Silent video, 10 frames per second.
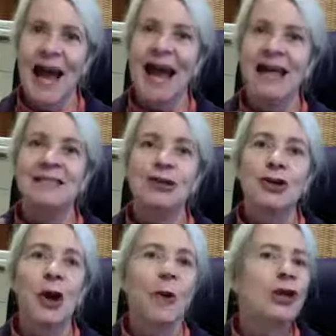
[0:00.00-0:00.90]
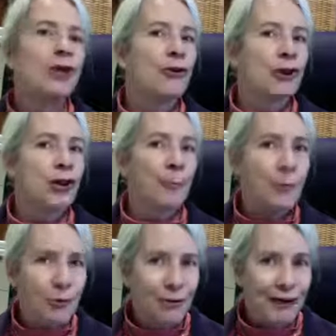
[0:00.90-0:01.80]
ask not what your
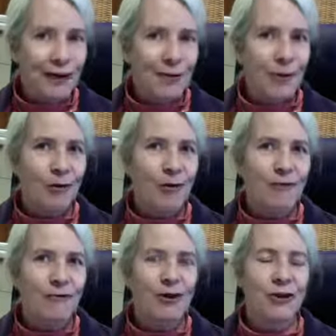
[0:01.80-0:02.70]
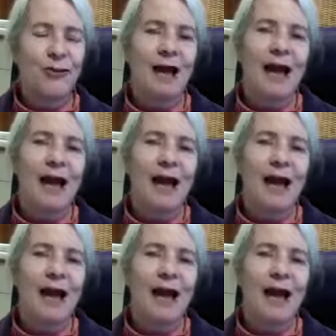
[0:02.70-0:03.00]
community will grow for you.